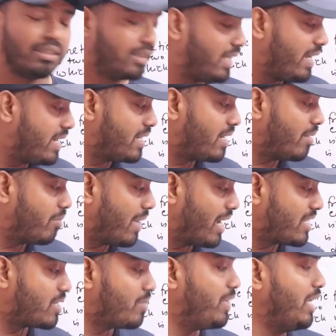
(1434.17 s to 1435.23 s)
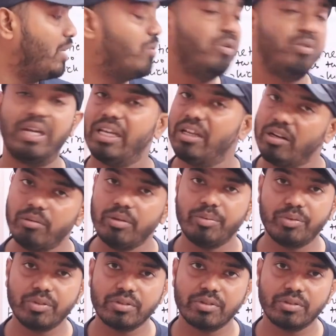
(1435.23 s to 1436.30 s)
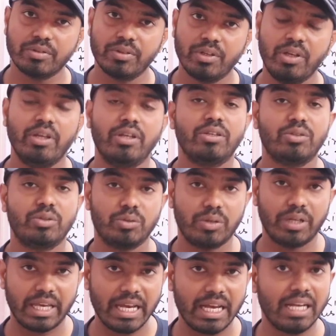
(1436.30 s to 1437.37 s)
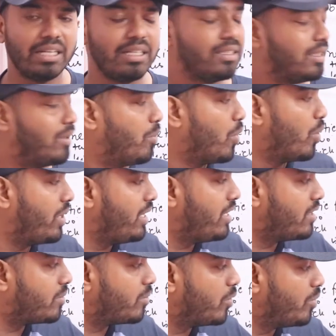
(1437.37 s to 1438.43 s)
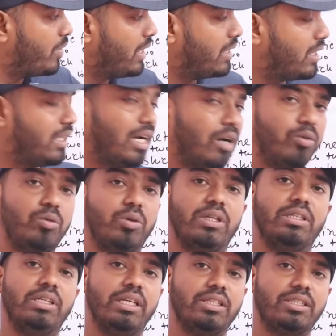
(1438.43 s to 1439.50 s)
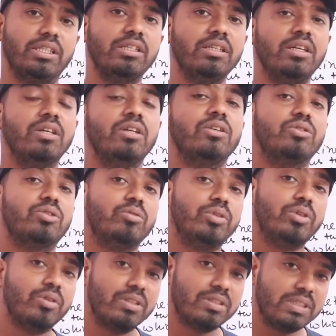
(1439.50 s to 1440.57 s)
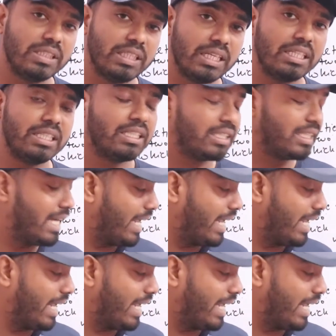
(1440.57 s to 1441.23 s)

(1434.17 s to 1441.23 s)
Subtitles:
theta must be equal to angle of repose. So here the body is moving in the downward direction, so we consider the